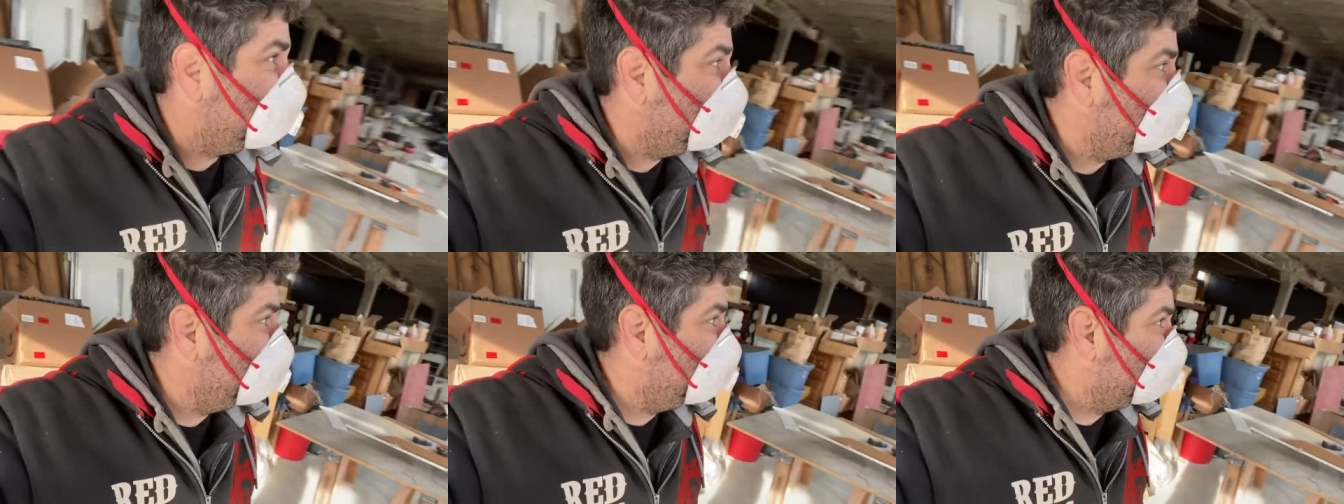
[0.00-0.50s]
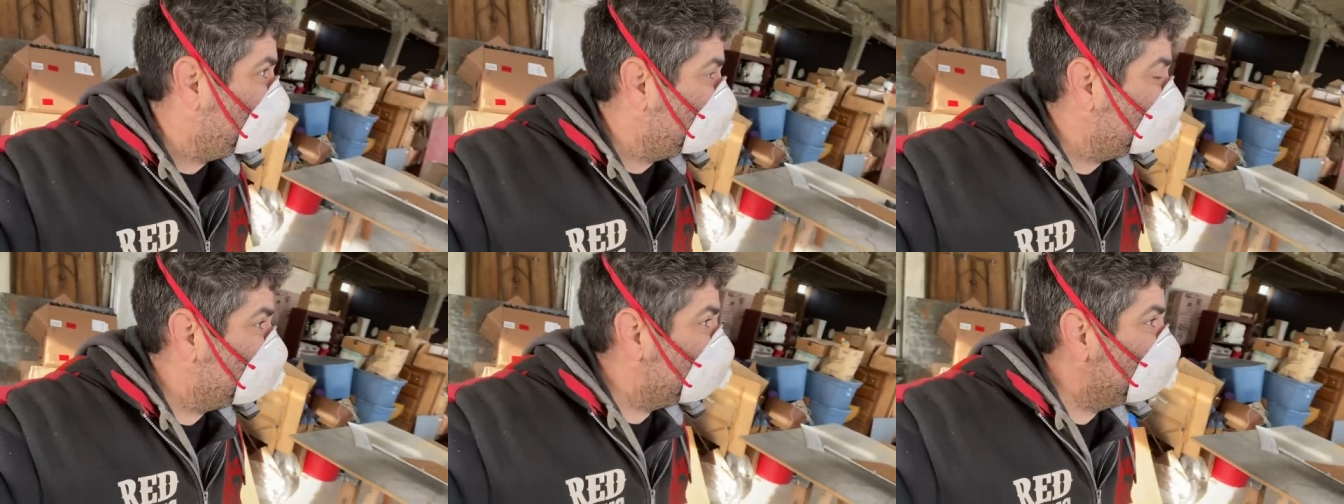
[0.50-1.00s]

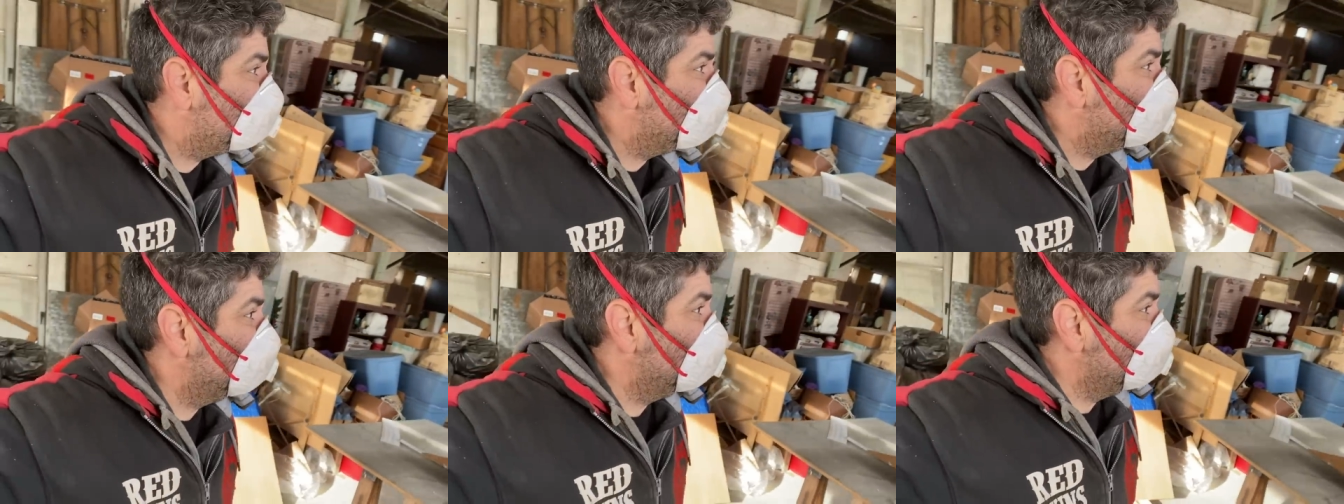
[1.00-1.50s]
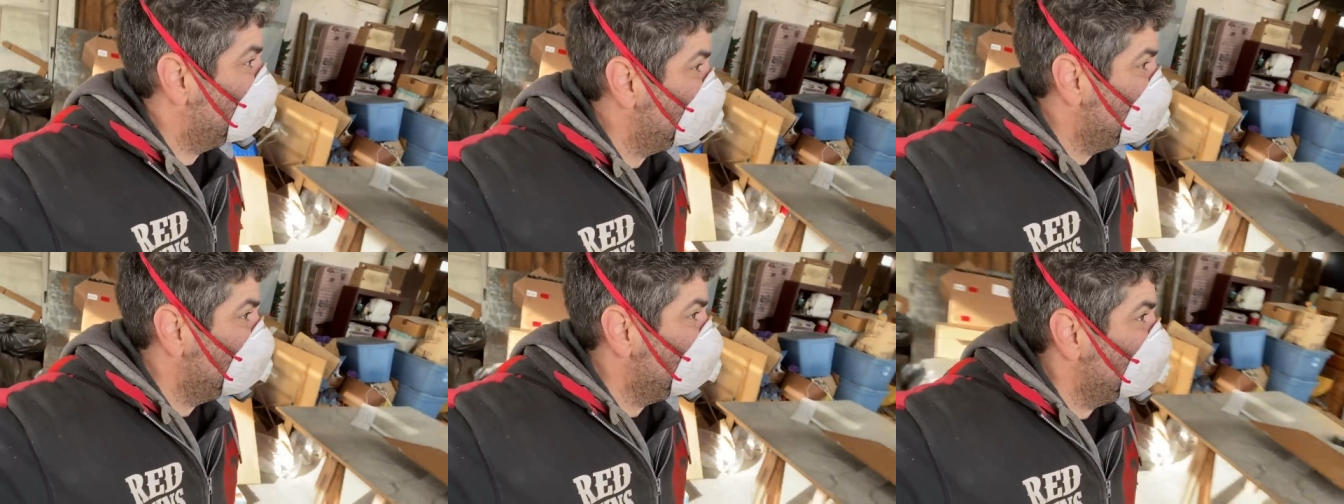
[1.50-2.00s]
and
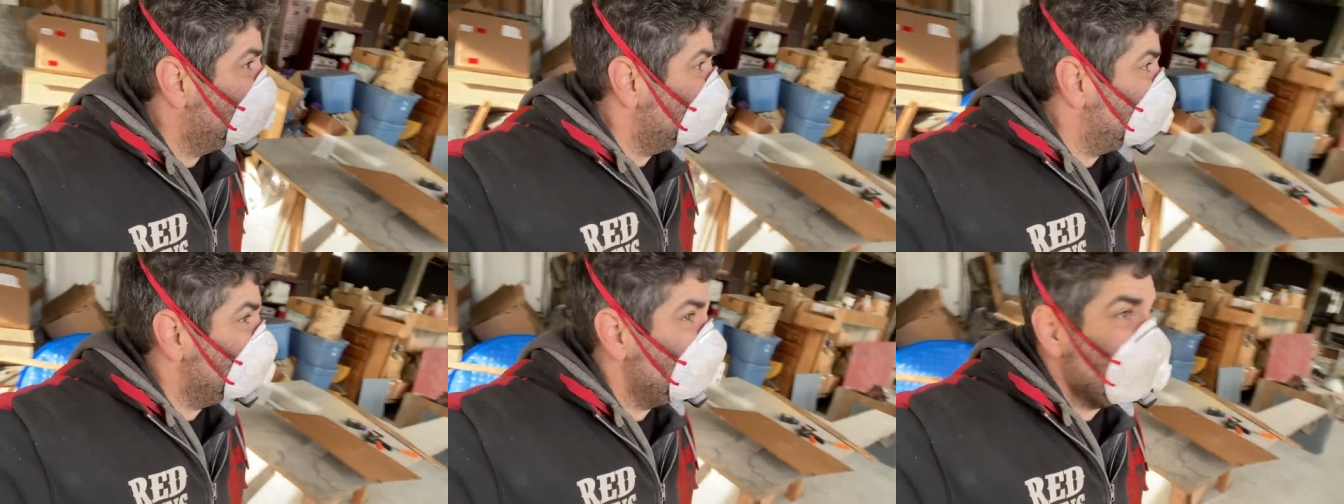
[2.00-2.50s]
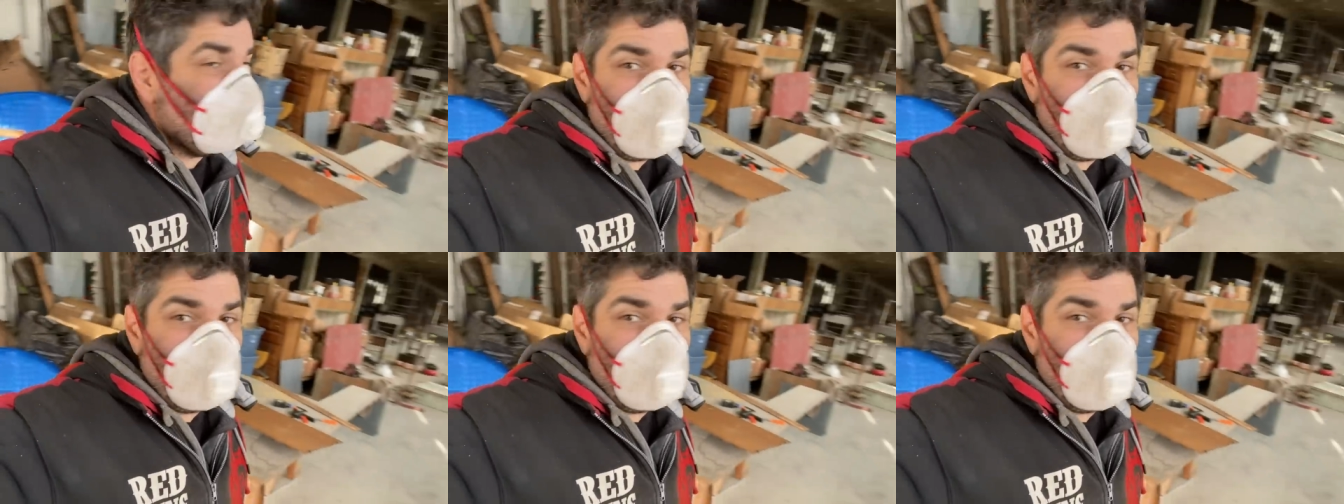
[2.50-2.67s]
uh, I'm going to